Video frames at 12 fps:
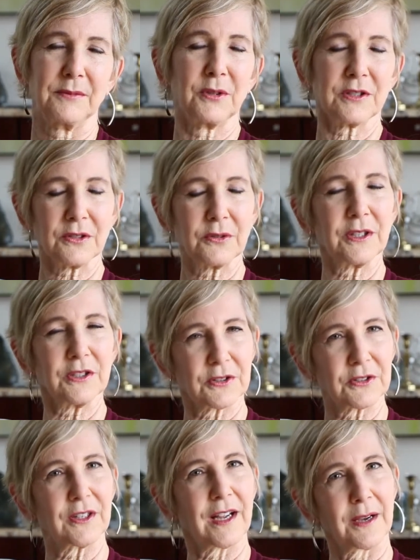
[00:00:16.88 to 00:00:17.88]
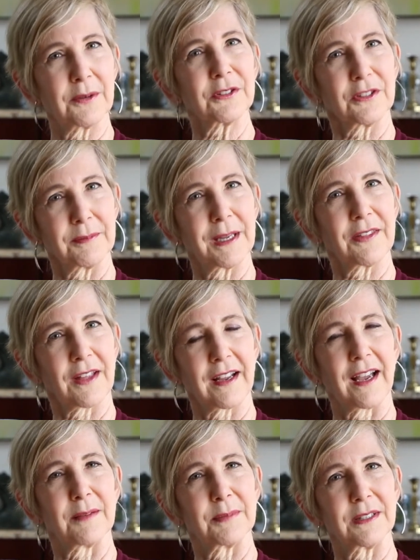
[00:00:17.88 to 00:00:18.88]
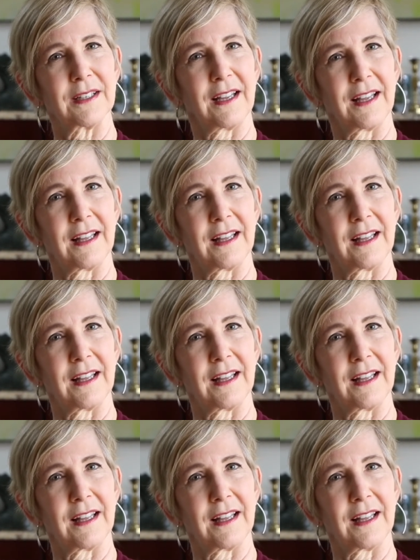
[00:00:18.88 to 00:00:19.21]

and wasn't quite sure how I was going to make that happen.